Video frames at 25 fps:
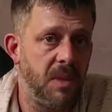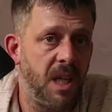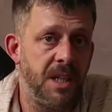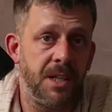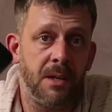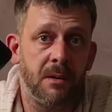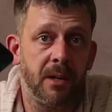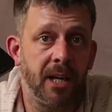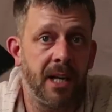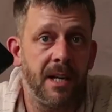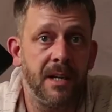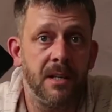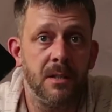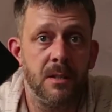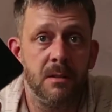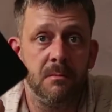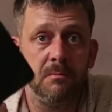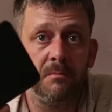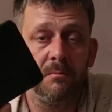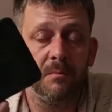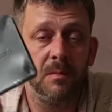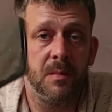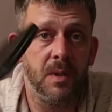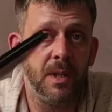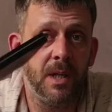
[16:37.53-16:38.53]
I don't get it,
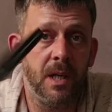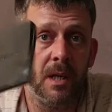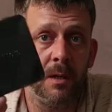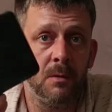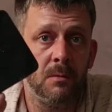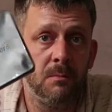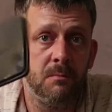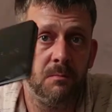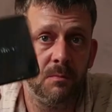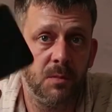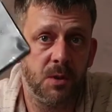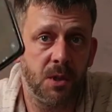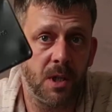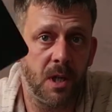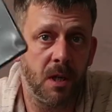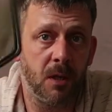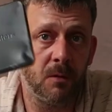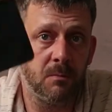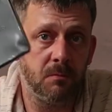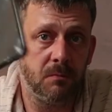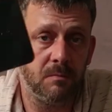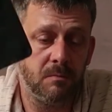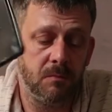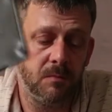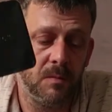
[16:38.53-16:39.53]
you know.
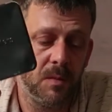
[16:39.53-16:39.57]
So